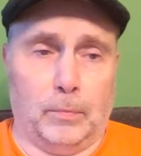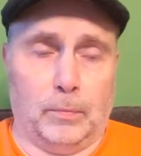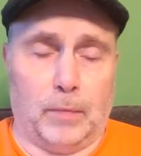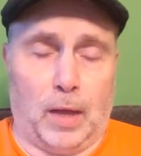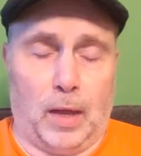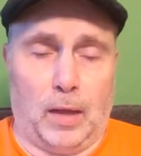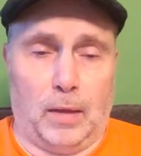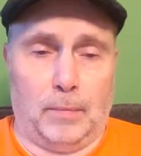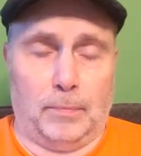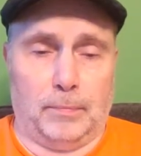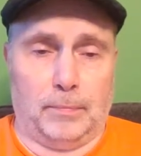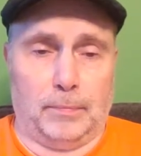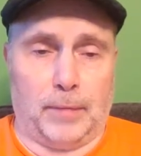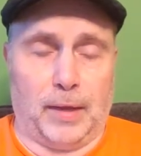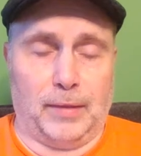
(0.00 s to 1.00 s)

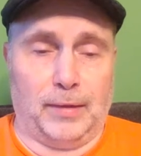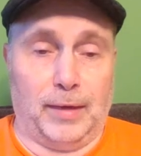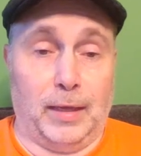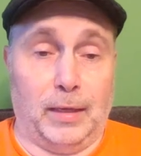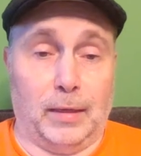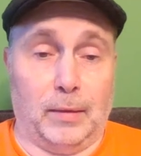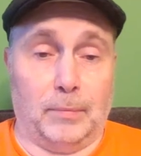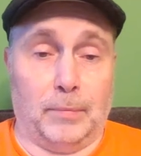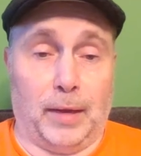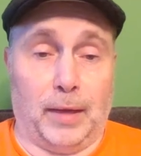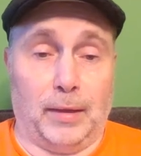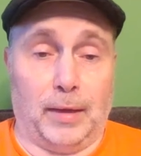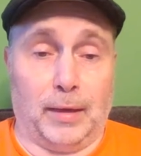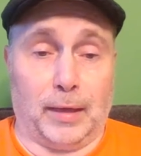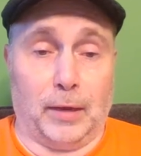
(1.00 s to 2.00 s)
um, by the name by
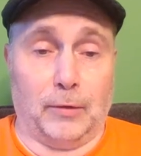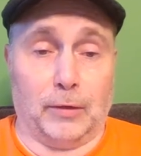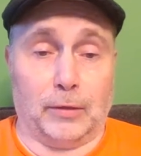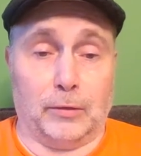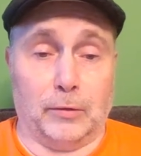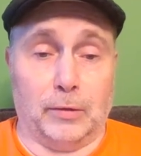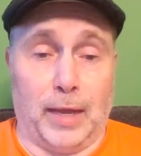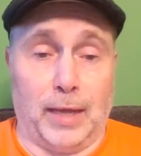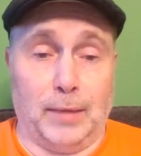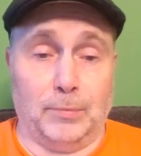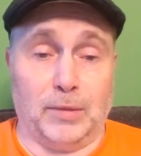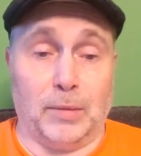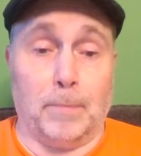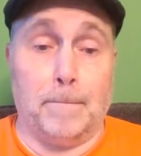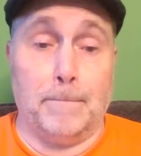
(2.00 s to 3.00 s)
a character
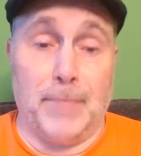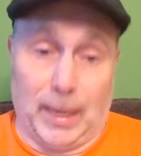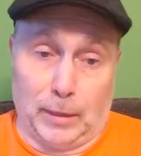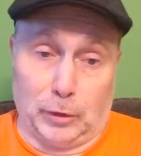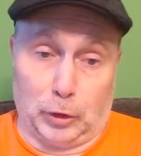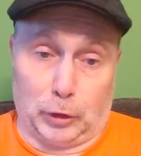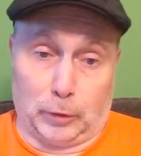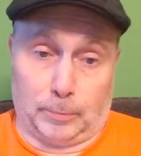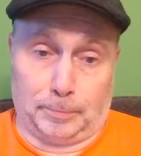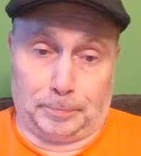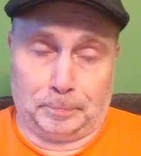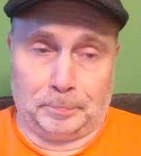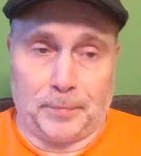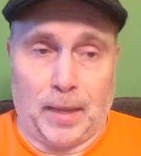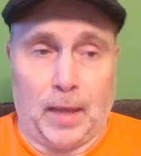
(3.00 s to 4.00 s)
named Mitch.
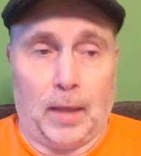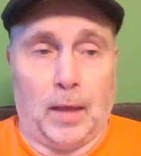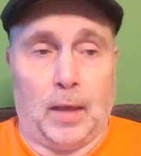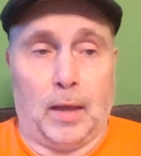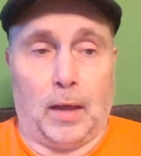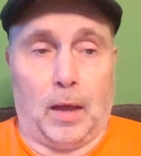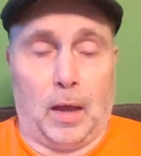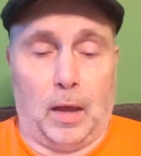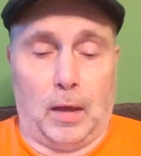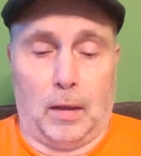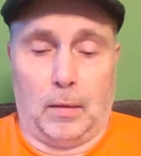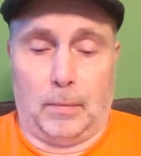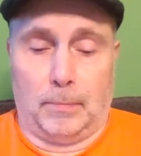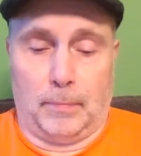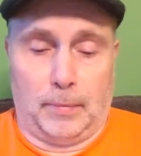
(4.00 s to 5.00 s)

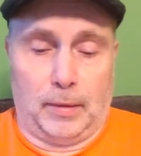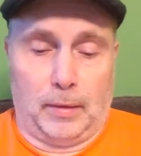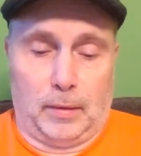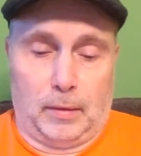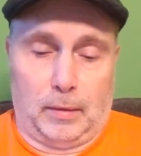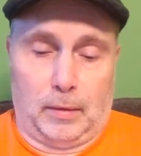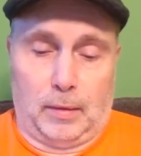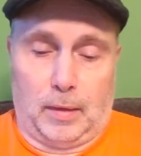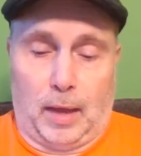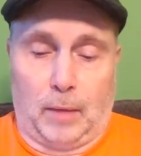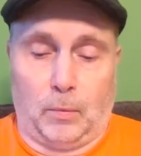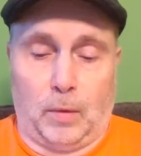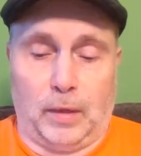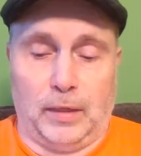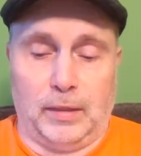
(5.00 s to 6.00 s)
Um,
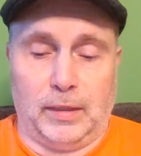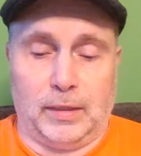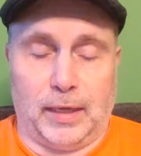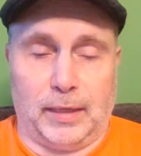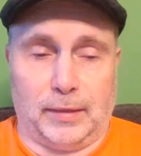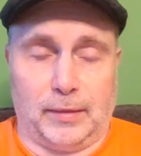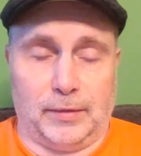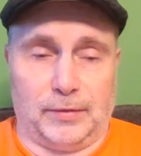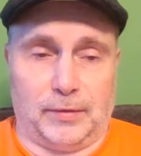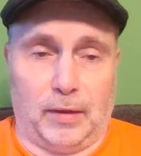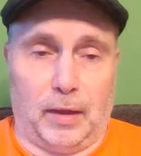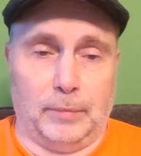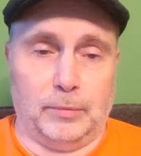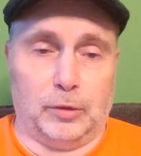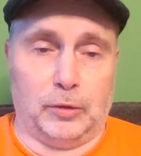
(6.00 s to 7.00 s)
I wanted to take this
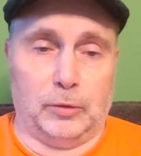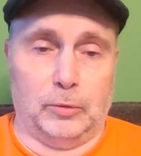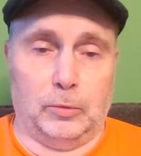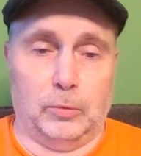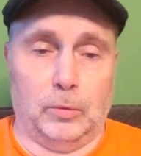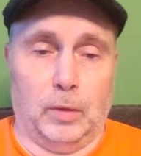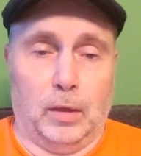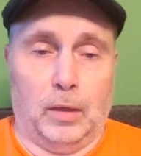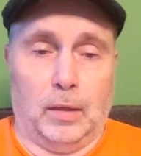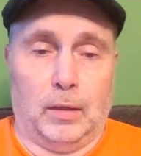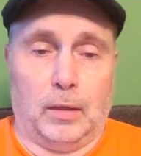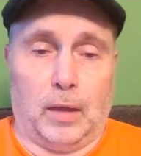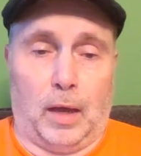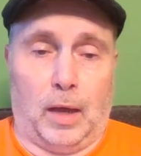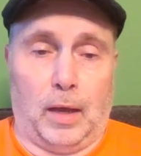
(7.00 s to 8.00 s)
time to
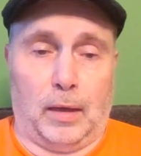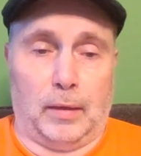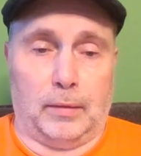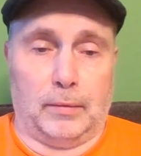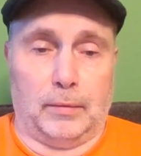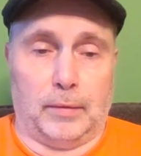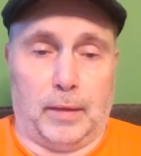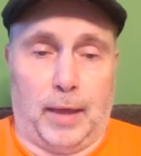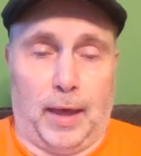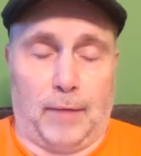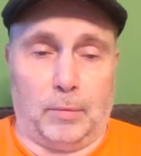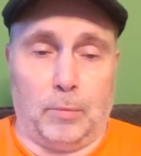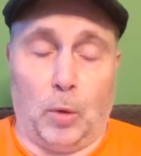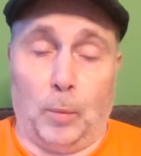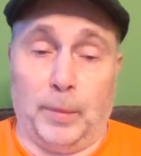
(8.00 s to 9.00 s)
uh,
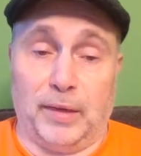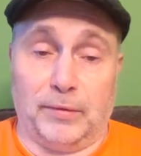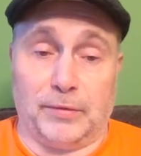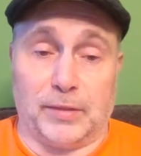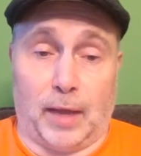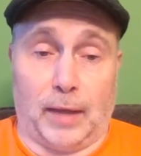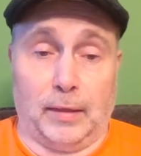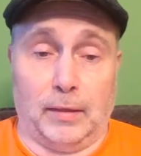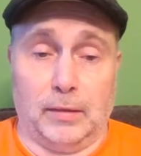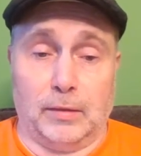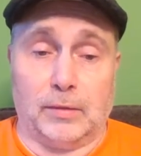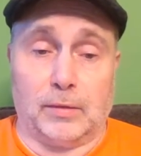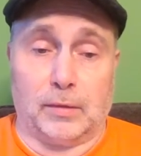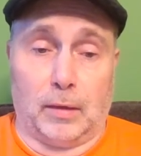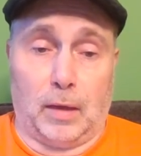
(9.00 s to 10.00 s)
have a moment of
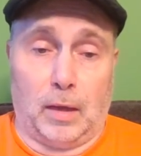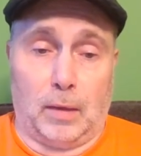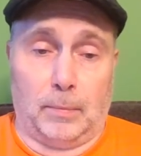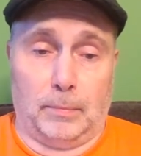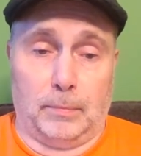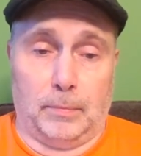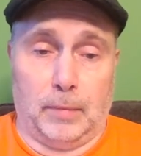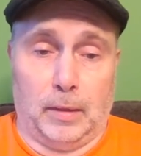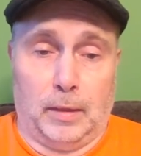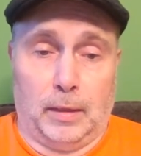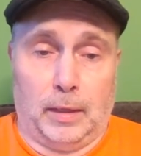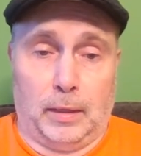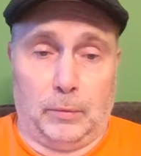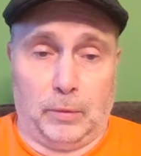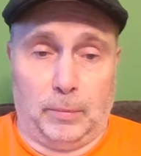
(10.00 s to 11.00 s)
silence um,
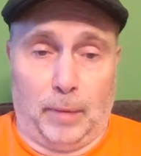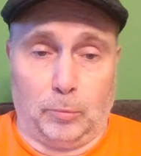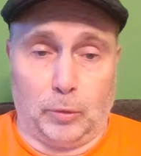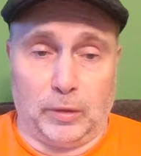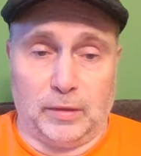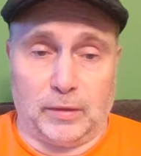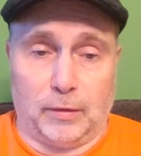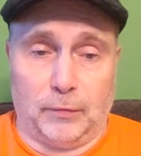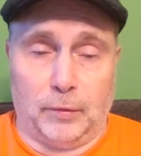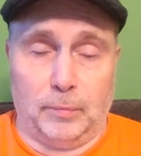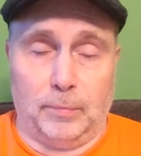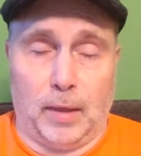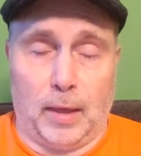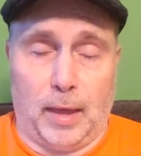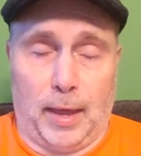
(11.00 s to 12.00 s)
in remembrance of
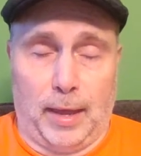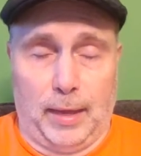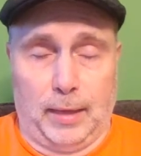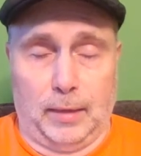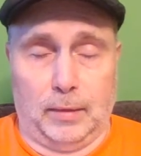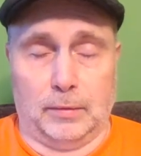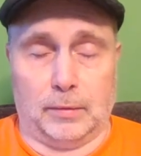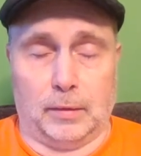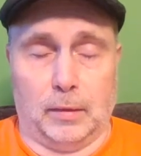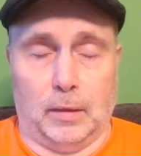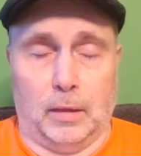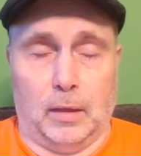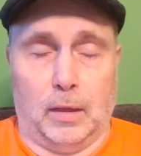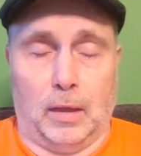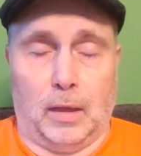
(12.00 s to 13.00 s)
him, and
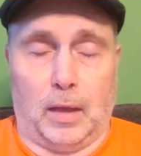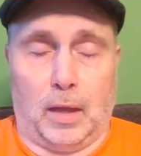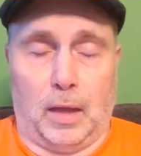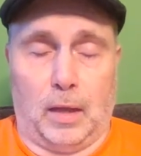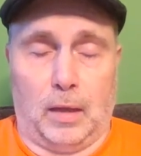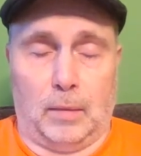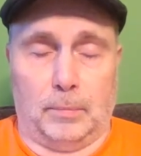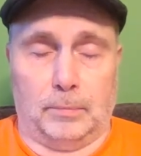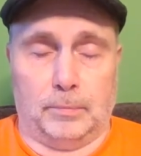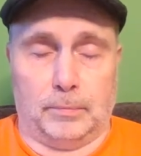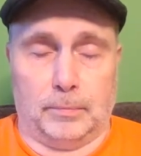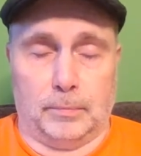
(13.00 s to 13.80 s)
um,